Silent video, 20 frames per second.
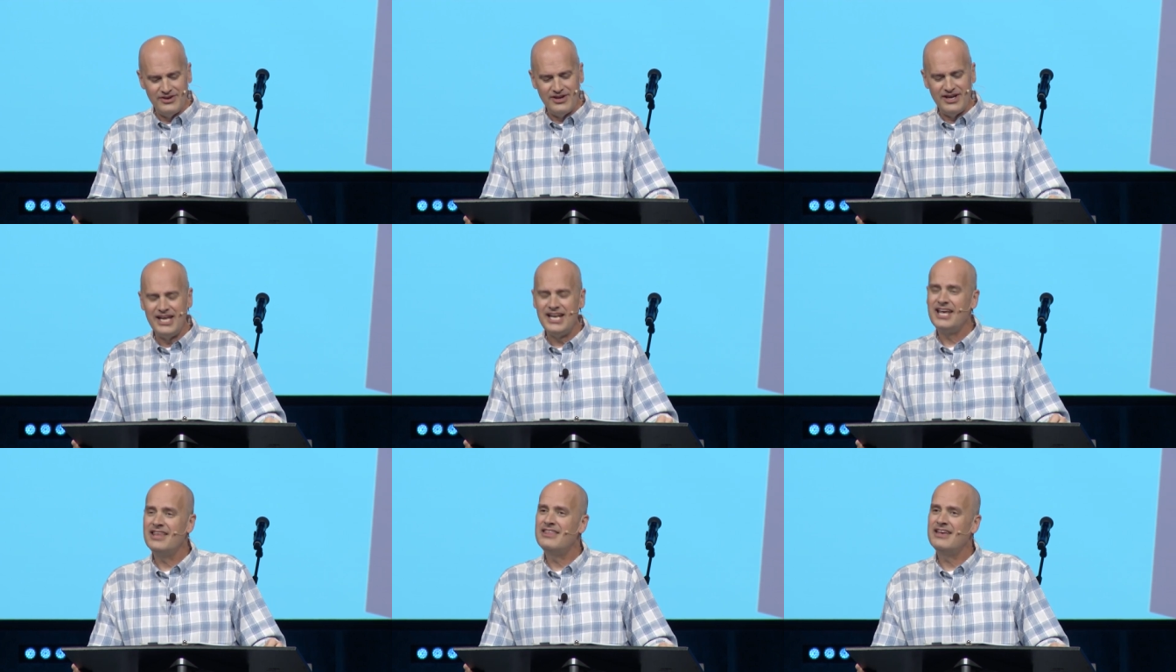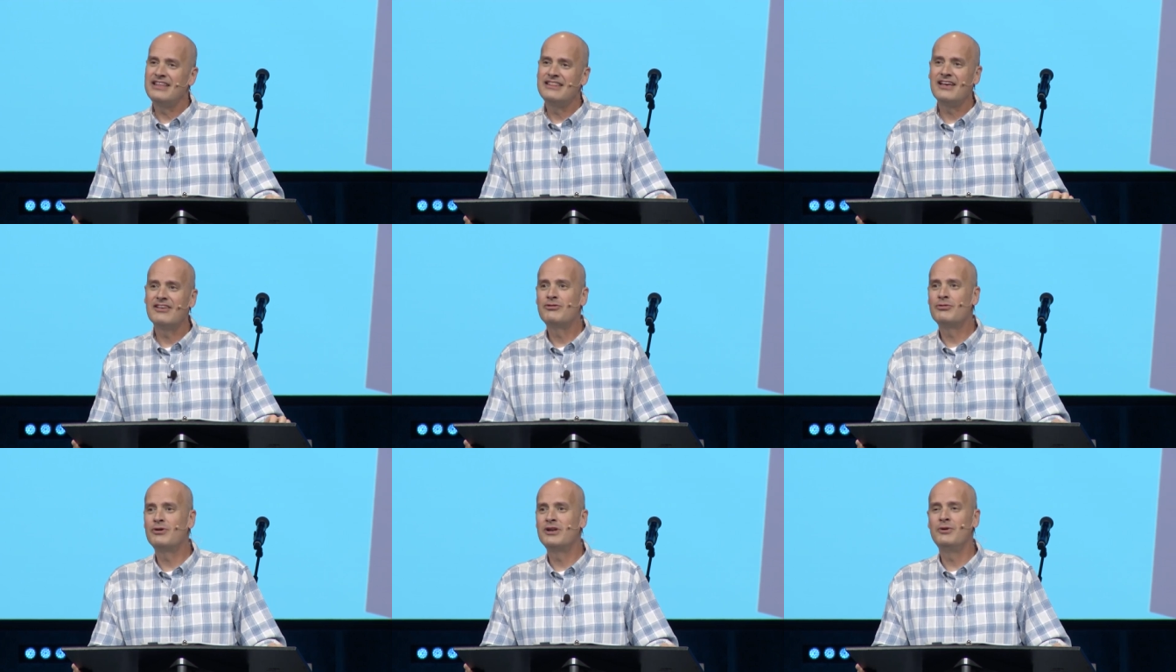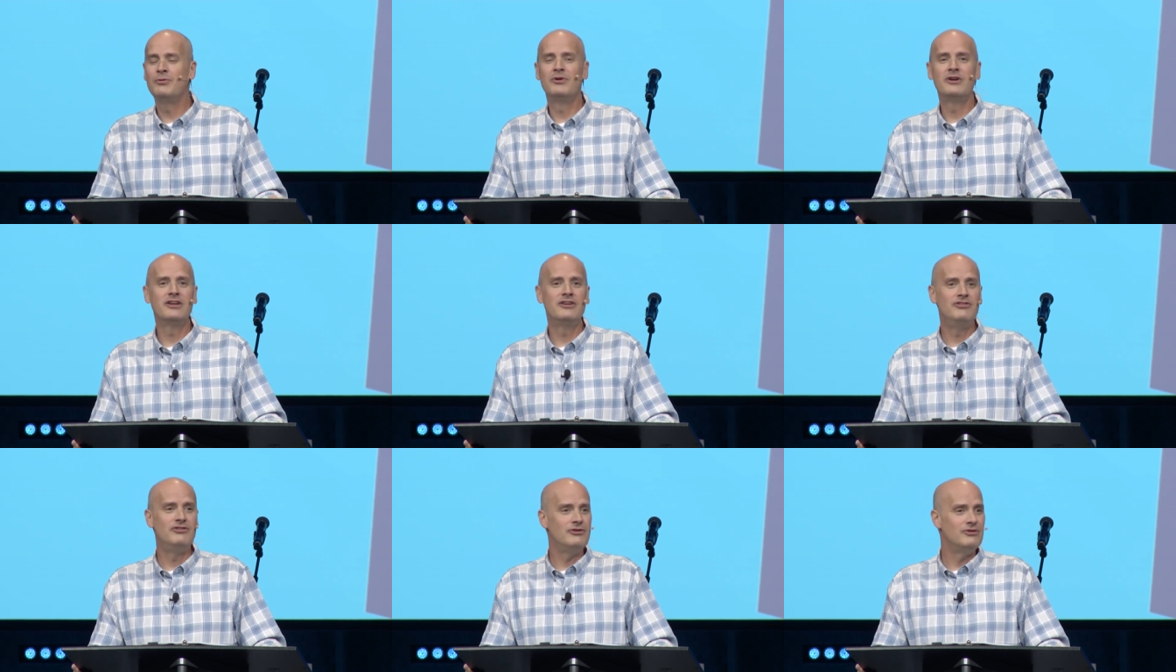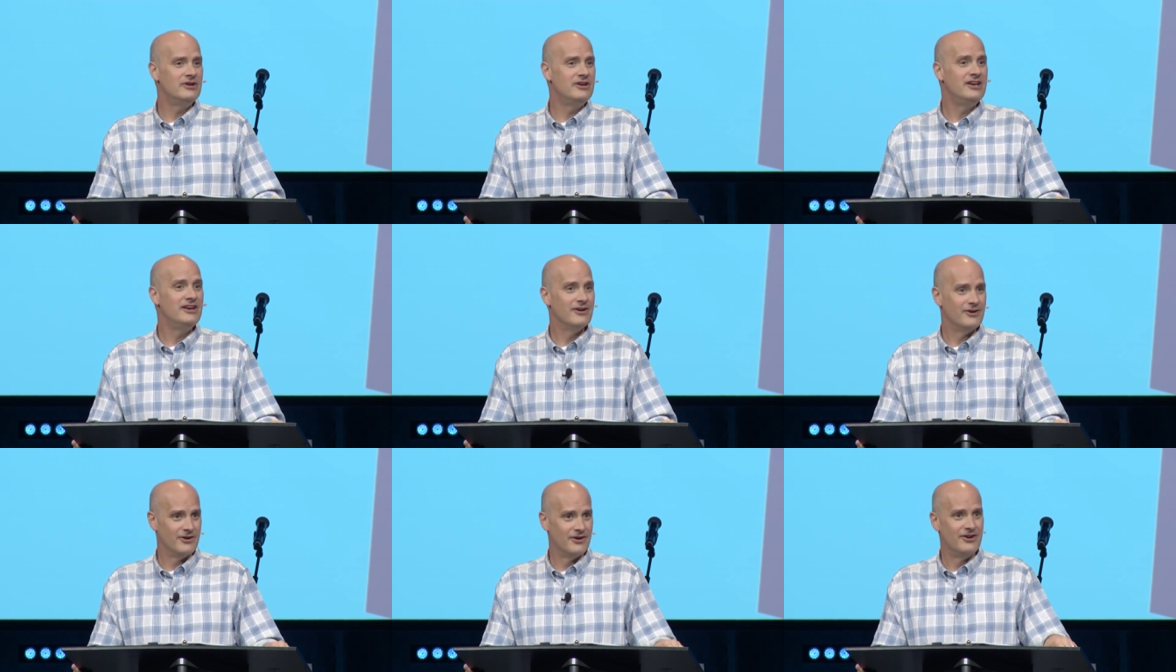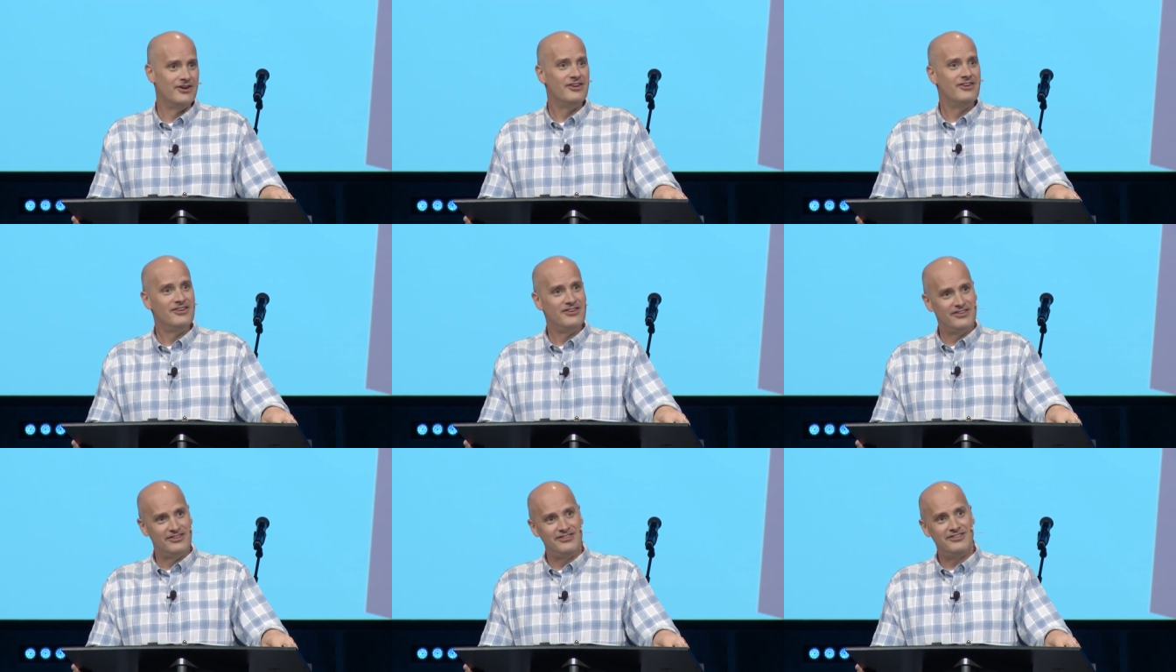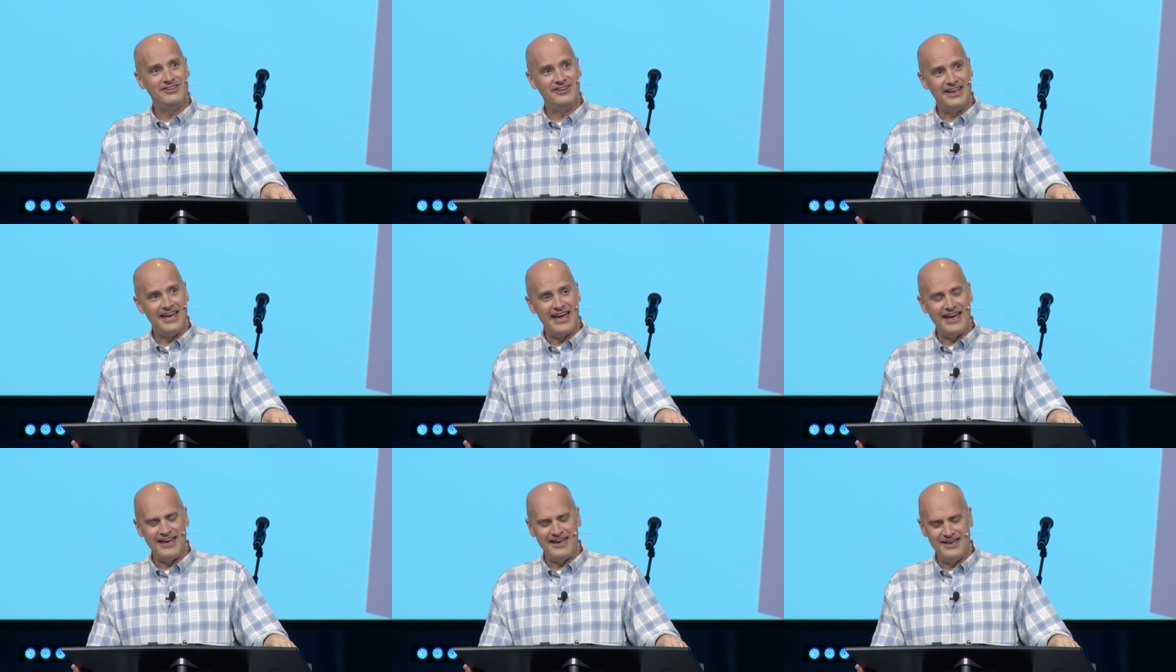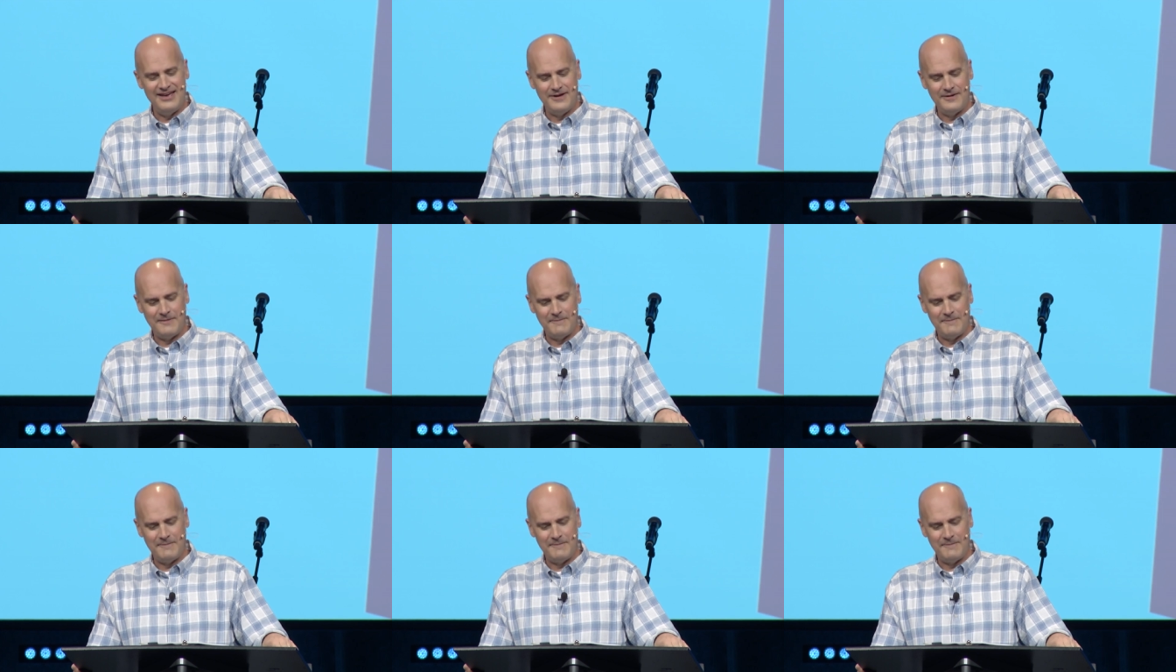And I think that's what he wanted you to hear today.